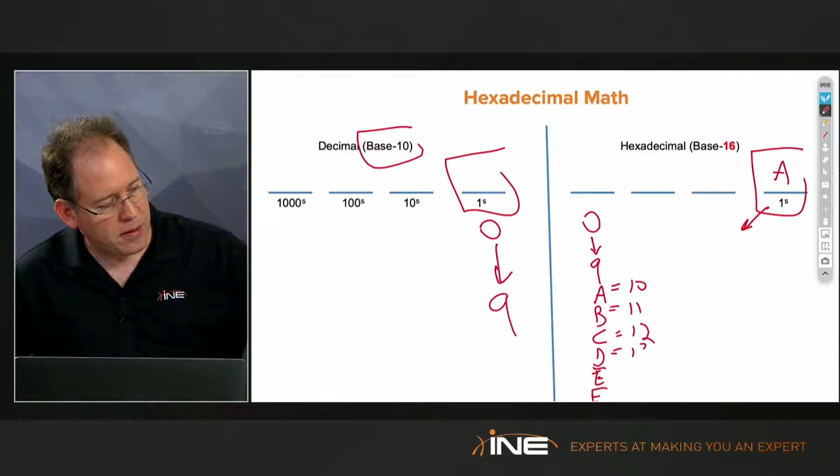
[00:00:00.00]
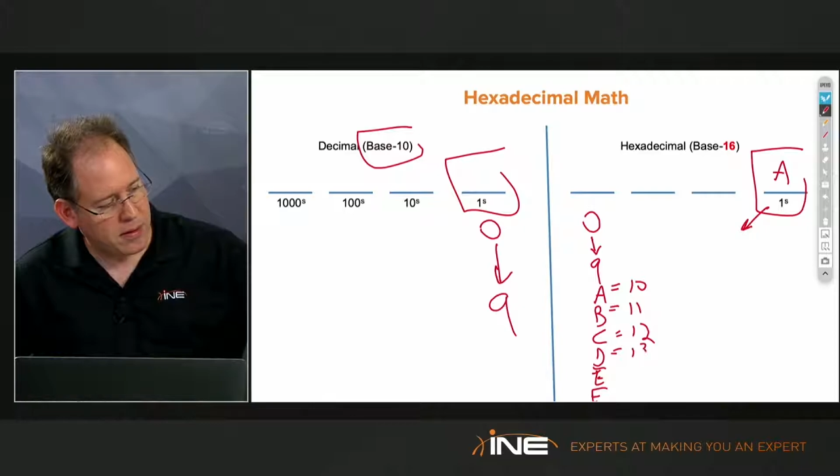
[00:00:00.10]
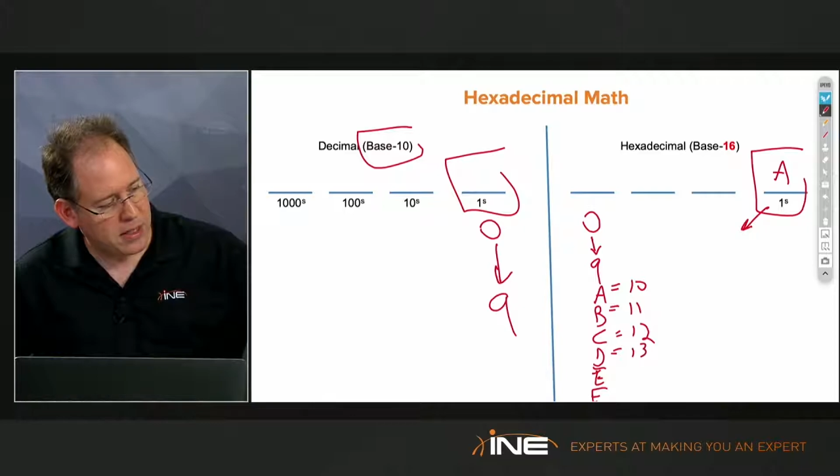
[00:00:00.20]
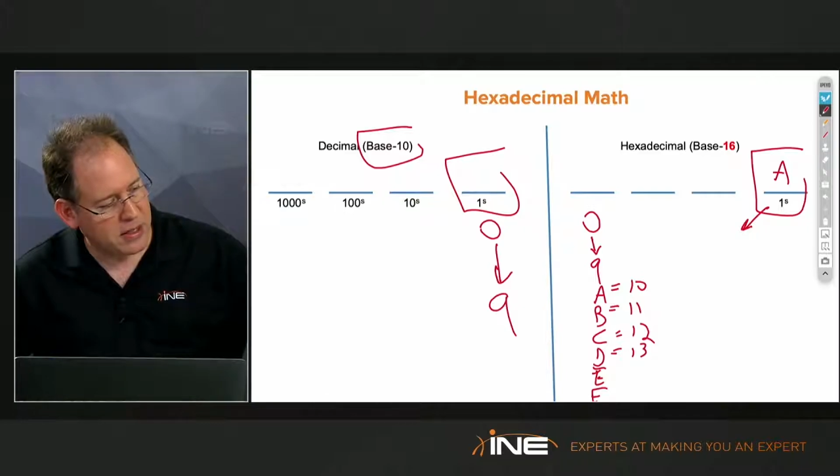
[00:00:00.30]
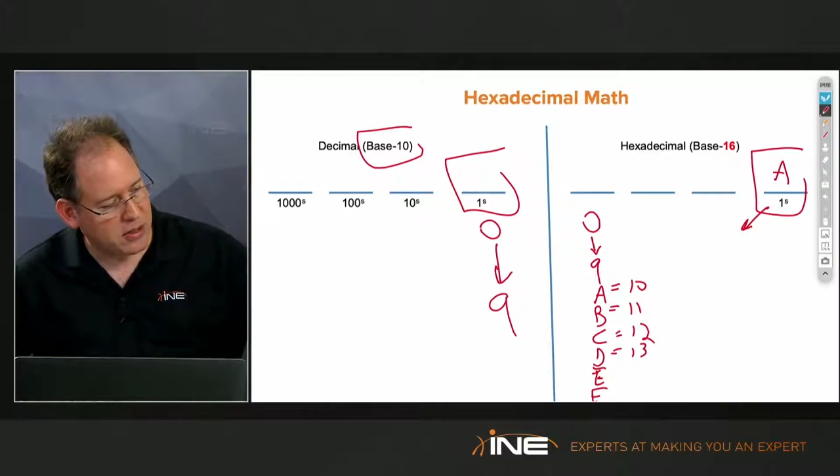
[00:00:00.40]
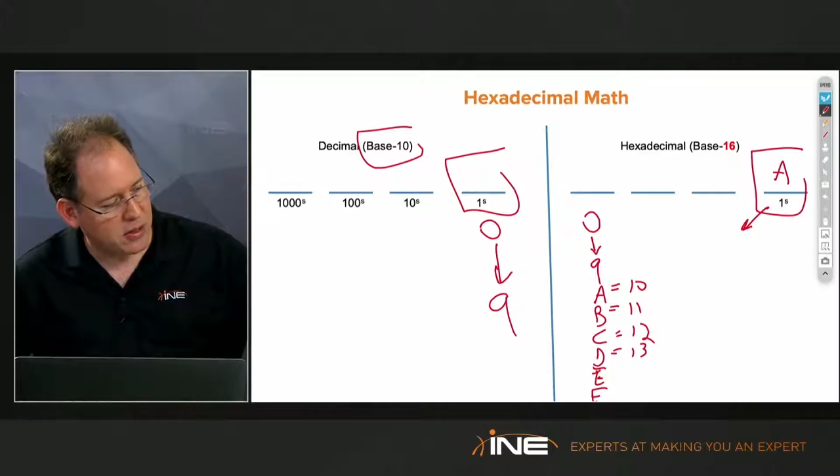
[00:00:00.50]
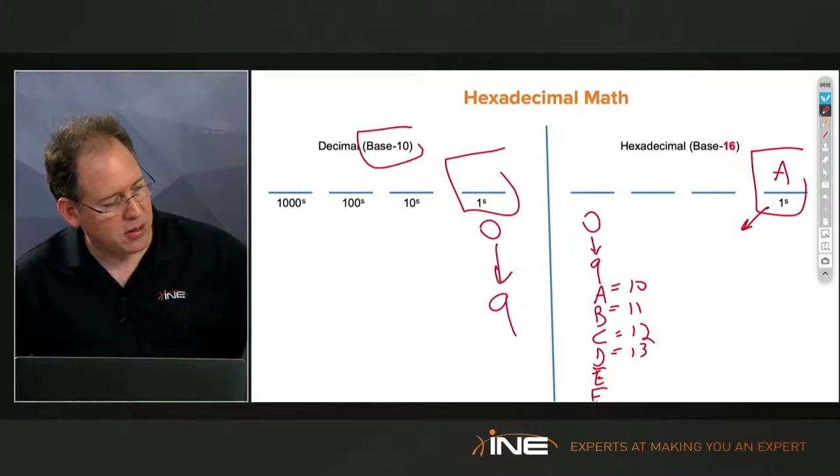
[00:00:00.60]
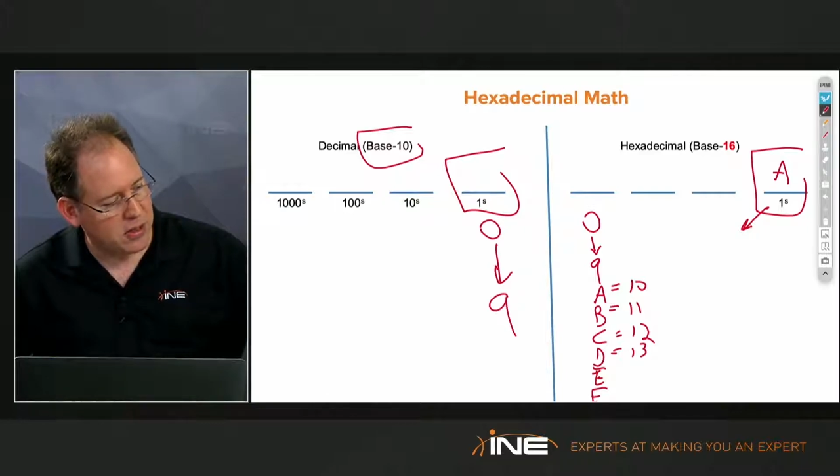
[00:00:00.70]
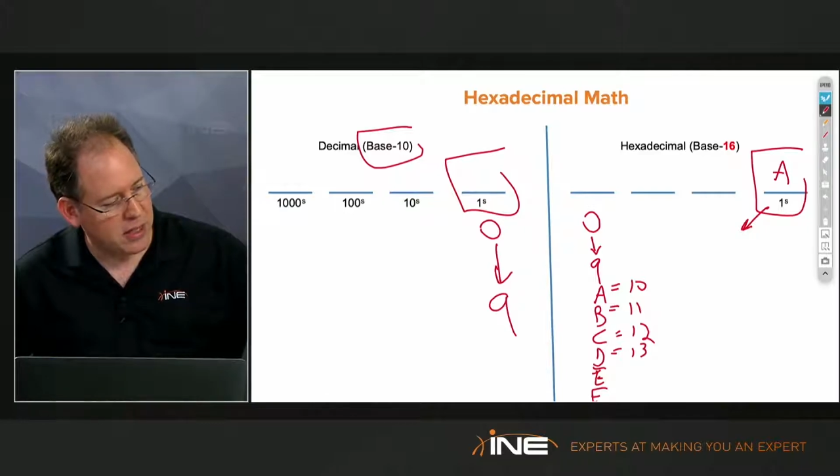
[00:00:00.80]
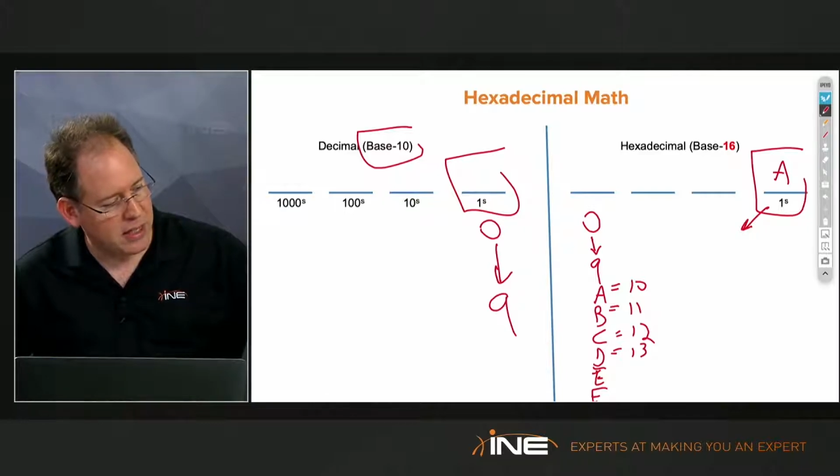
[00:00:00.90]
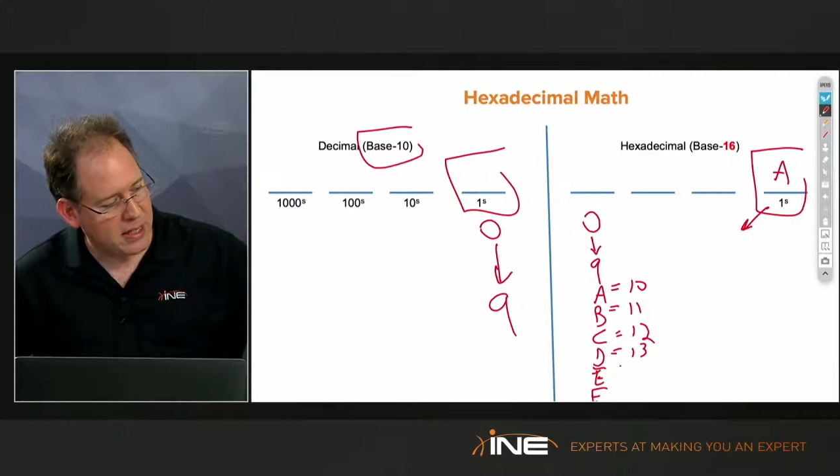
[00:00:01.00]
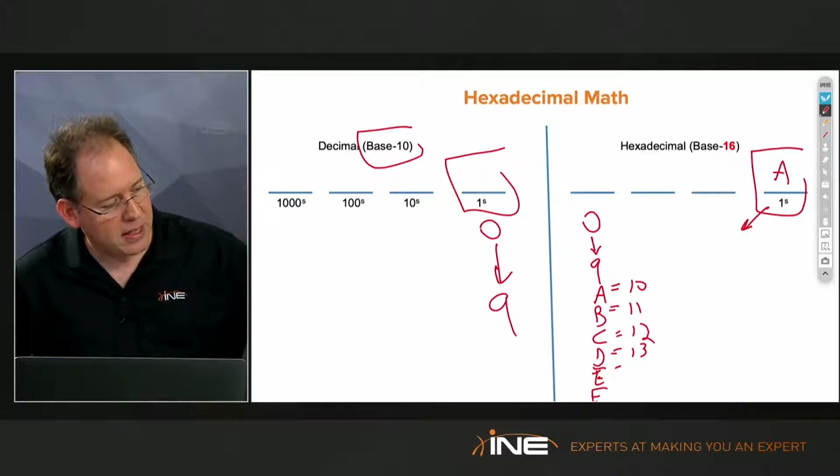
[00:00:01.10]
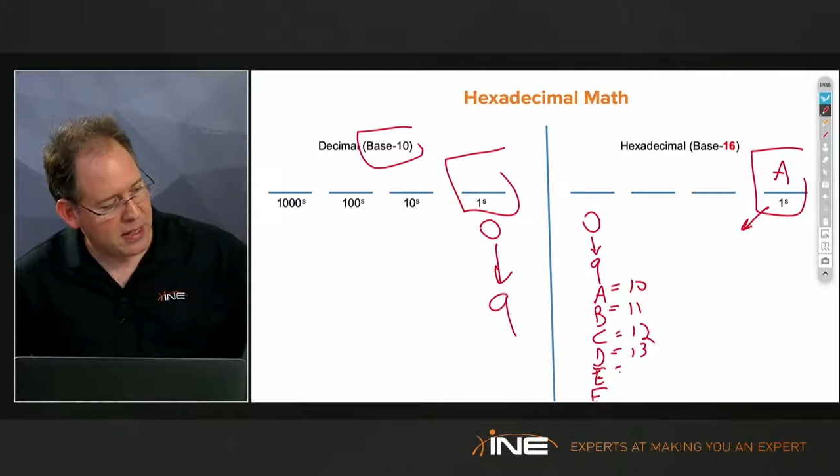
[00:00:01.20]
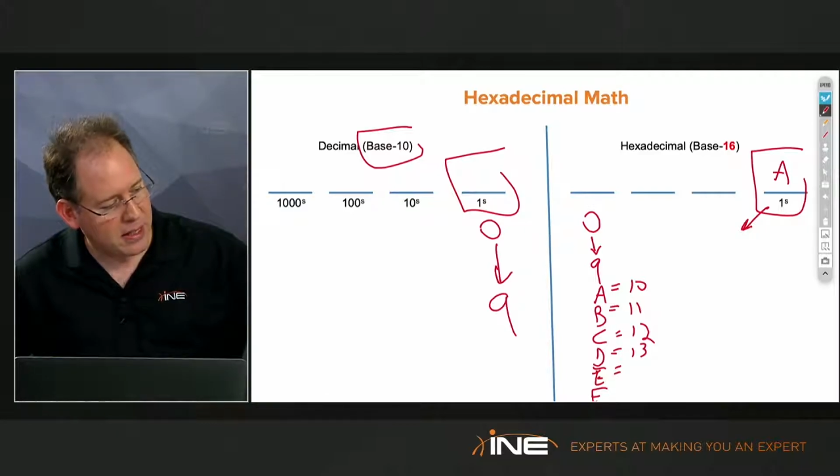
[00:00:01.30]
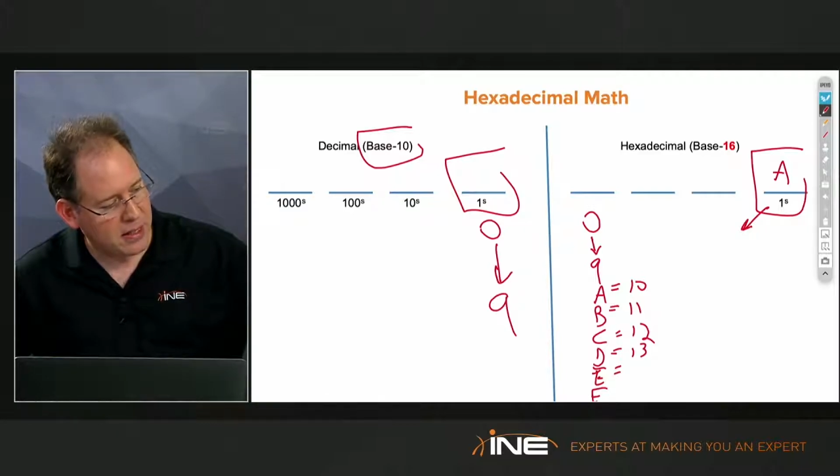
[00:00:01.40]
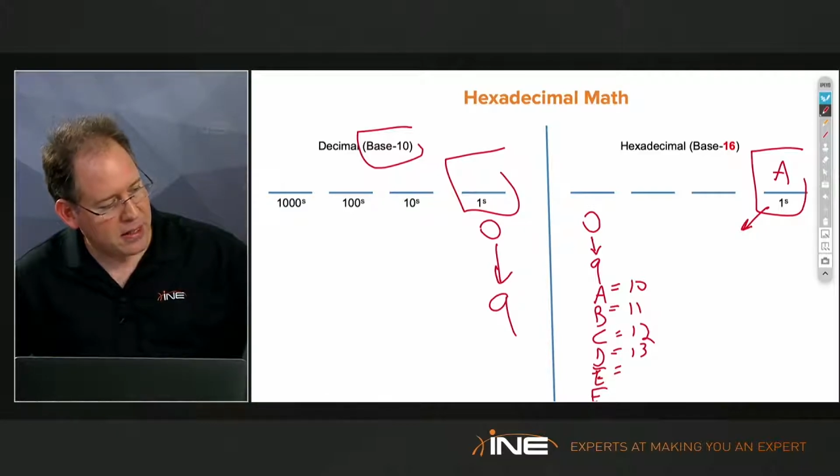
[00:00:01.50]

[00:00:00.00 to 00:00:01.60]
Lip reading: D is 13,